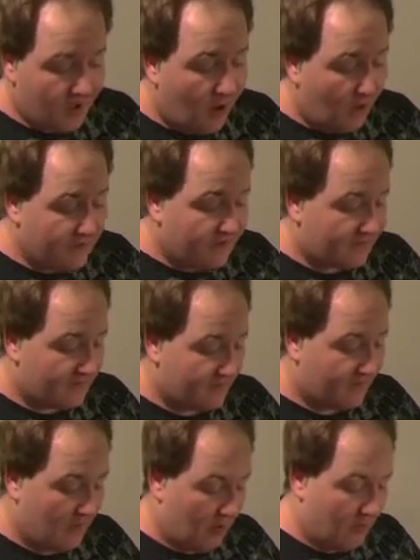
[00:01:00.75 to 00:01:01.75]
always has to
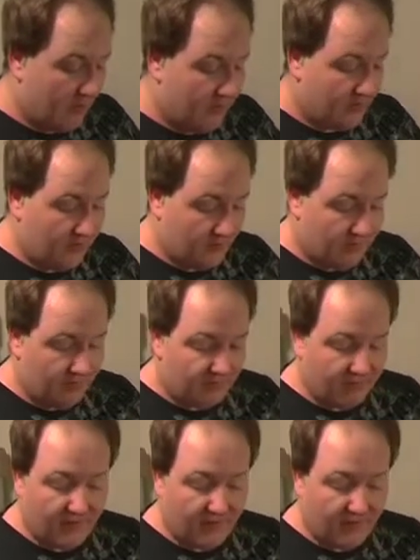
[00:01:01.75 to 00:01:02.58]
start with a good